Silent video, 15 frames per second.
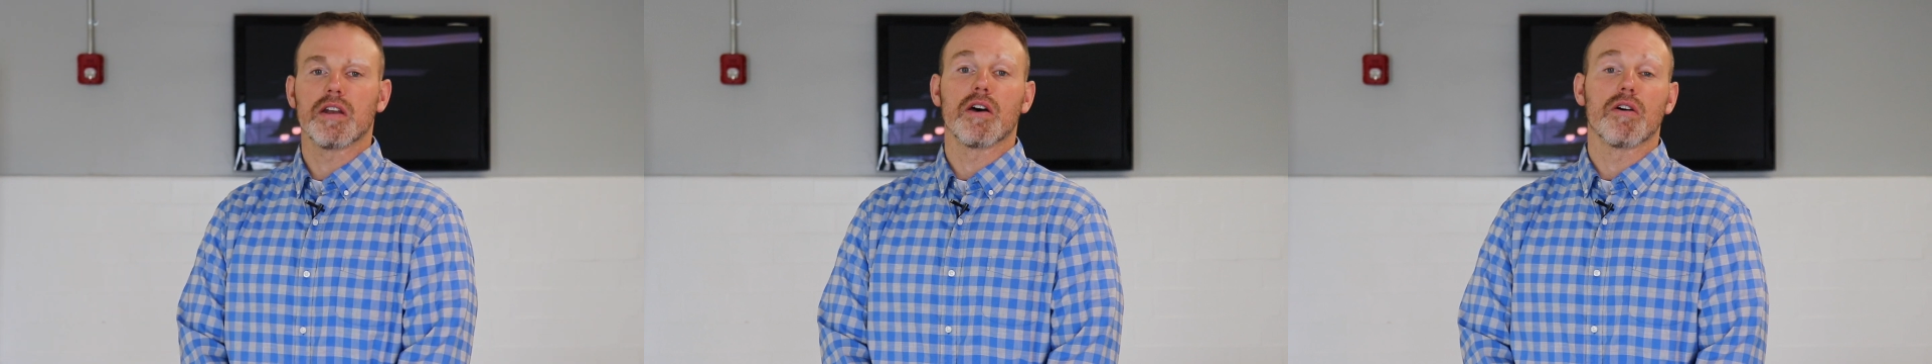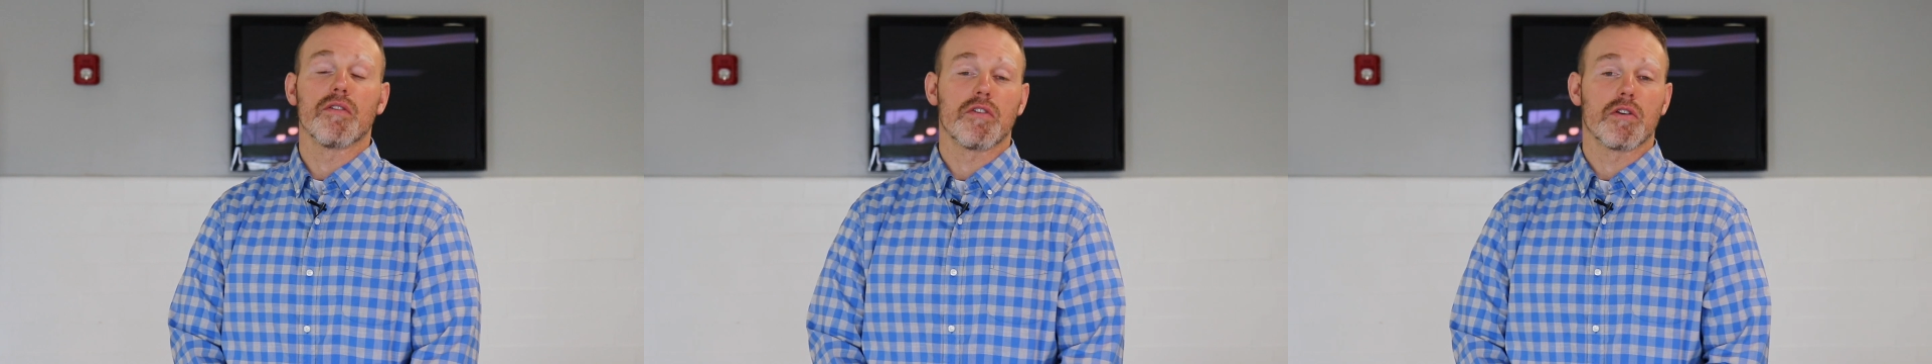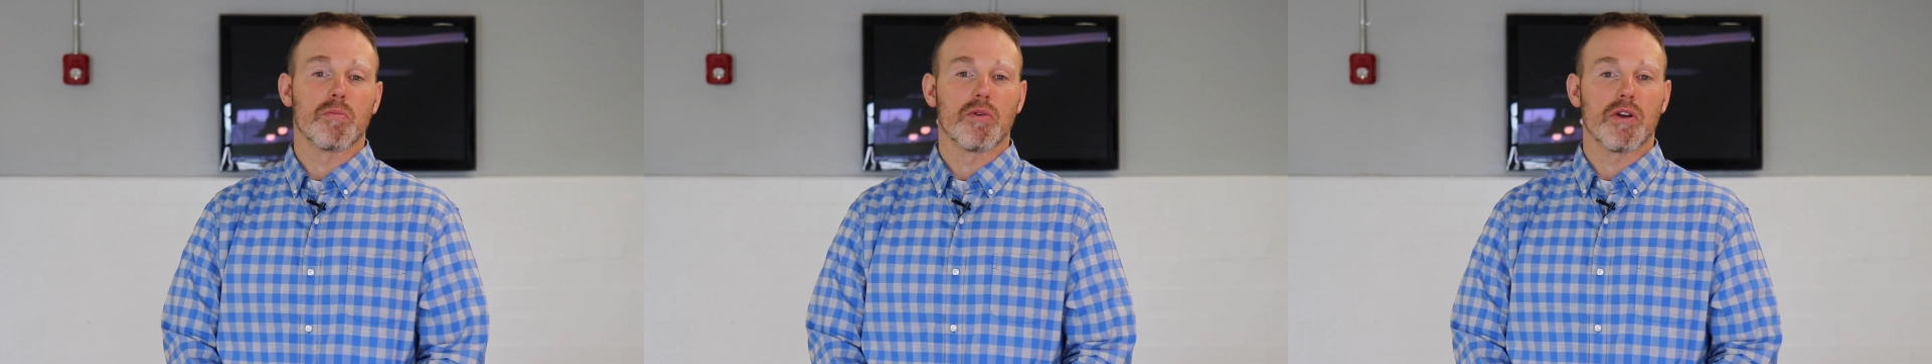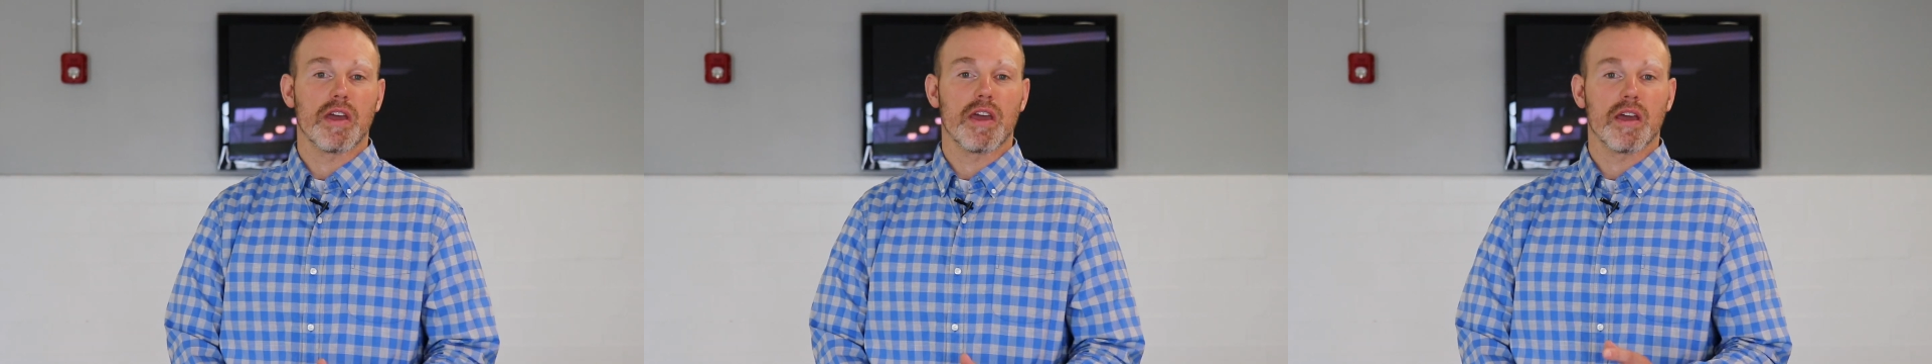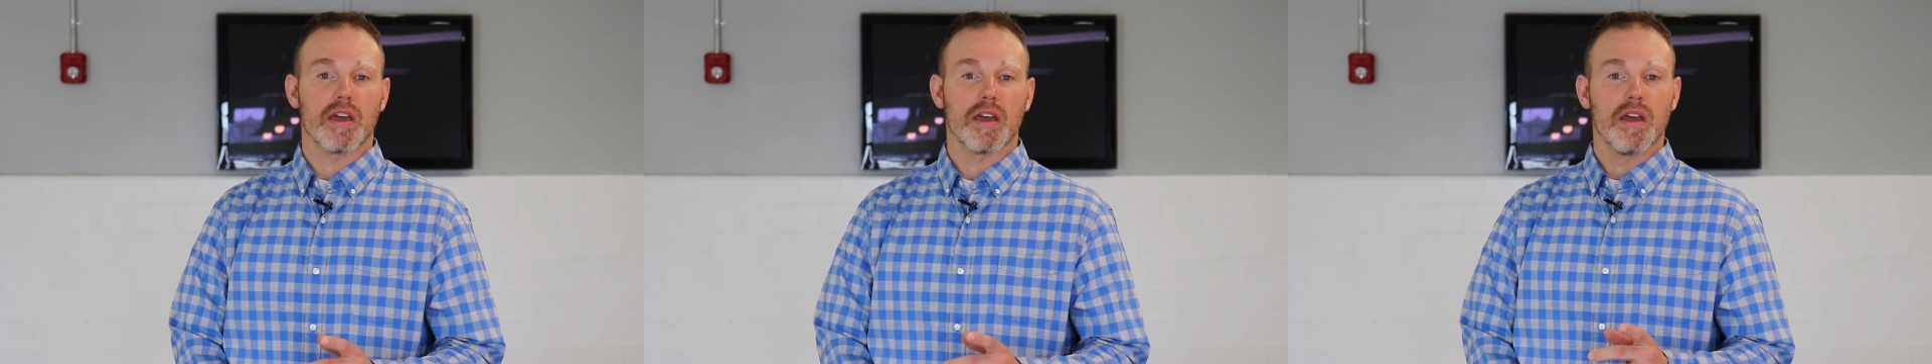Now, if you're
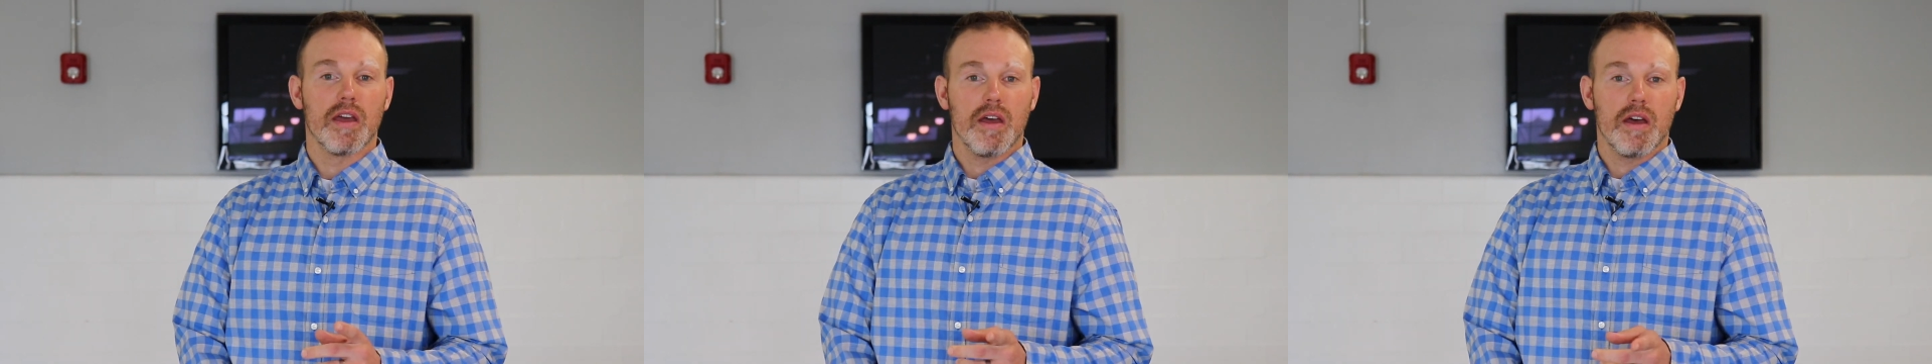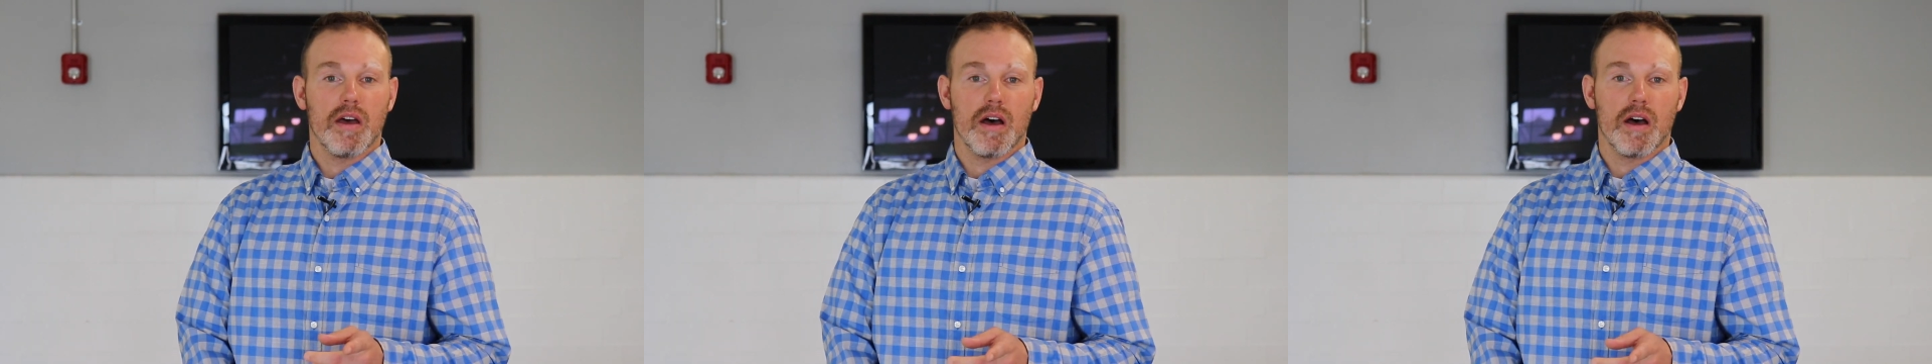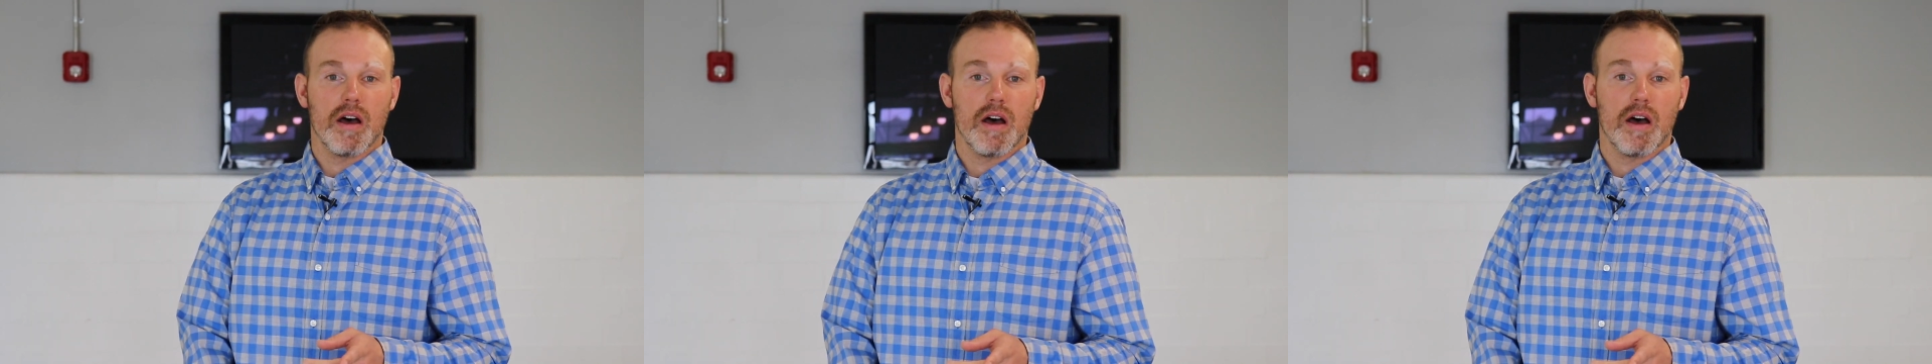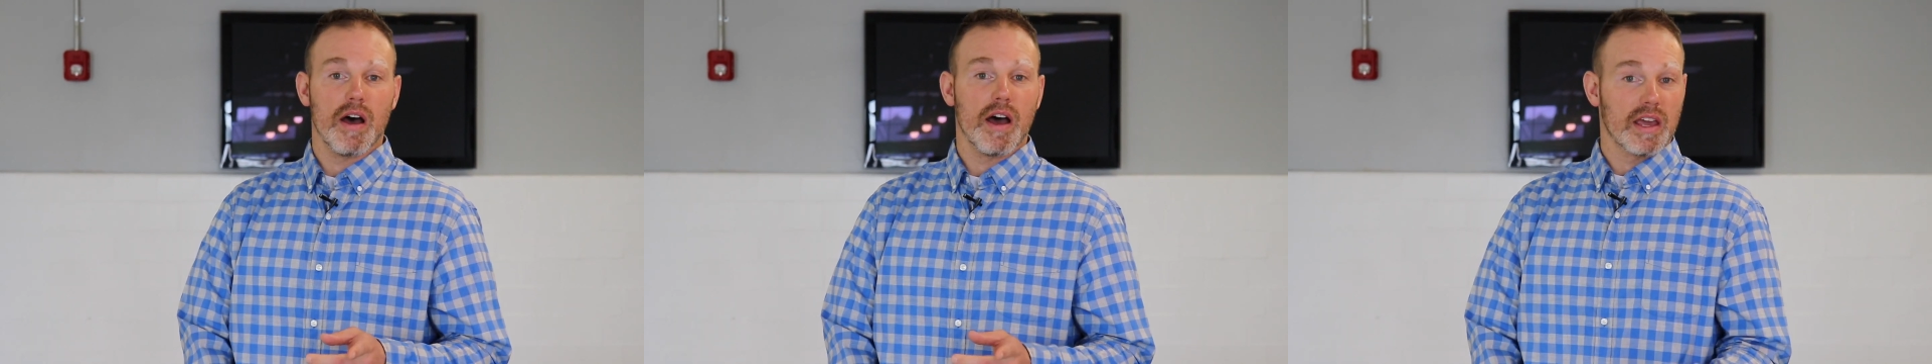bringing uh,